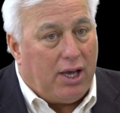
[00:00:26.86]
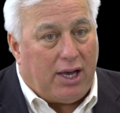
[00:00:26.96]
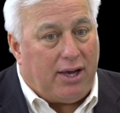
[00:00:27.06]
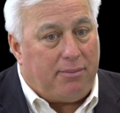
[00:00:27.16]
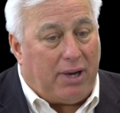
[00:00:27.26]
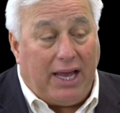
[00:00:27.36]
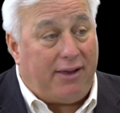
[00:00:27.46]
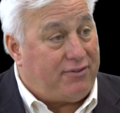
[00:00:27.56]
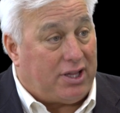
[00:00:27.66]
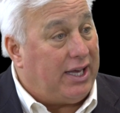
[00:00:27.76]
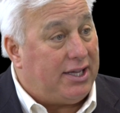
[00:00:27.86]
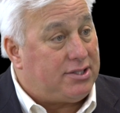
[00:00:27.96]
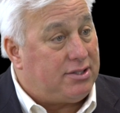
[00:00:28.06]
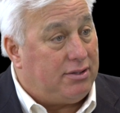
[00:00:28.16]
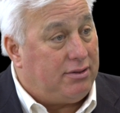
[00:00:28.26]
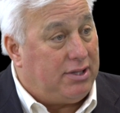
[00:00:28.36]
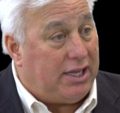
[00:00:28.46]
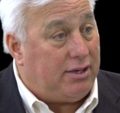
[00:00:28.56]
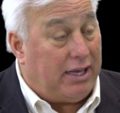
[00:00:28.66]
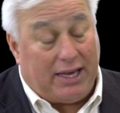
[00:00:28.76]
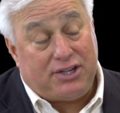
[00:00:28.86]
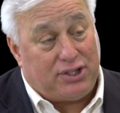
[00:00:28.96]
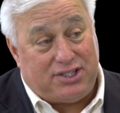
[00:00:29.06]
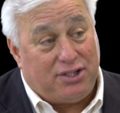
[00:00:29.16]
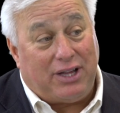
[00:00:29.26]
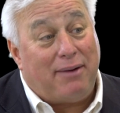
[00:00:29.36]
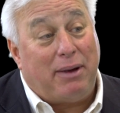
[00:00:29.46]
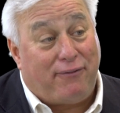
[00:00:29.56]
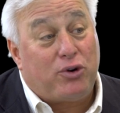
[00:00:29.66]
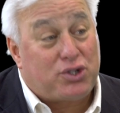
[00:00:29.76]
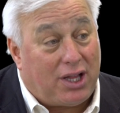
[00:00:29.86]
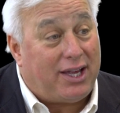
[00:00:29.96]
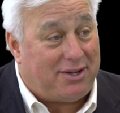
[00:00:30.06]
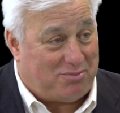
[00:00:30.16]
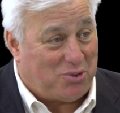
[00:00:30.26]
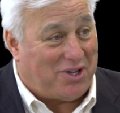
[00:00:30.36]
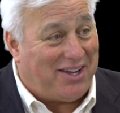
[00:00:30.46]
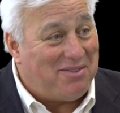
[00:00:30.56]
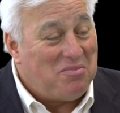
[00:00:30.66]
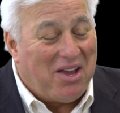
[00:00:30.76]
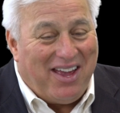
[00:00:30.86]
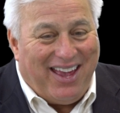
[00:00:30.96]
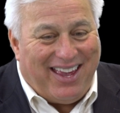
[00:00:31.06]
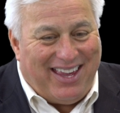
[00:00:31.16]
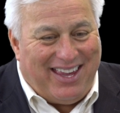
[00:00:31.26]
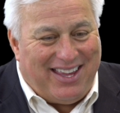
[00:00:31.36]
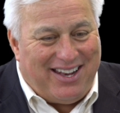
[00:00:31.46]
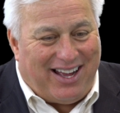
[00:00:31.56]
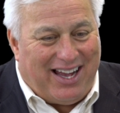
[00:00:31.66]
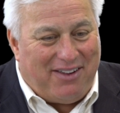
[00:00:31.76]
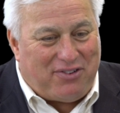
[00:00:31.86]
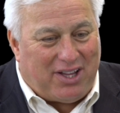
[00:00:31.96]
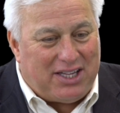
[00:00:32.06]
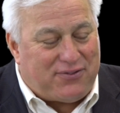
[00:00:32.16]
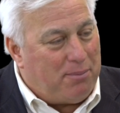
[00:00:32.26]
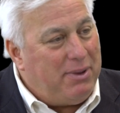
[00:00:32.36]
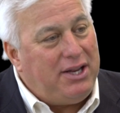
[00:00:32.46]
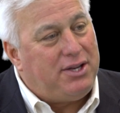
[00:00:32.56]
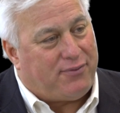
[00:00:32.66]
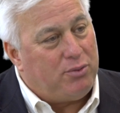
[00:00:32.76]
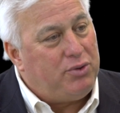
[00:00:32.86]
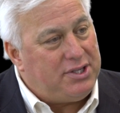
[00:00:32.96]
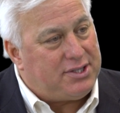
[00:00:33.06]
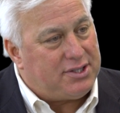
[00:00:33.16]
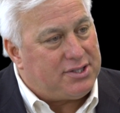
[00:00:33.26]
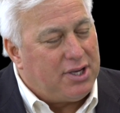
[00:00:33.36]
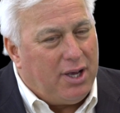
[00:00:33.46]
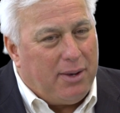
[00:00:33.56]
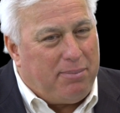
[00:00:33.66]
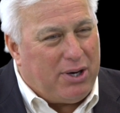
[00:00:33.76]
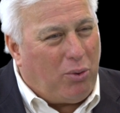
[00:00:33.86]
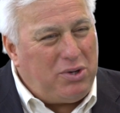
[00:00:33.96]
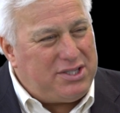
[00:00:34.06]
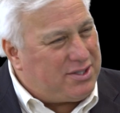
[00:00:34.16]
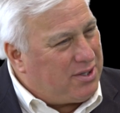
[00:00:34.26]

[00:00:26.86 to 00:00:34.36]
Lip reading: I have clients that I actually still have my first client, okay? And I have clients for many different reasons, but it always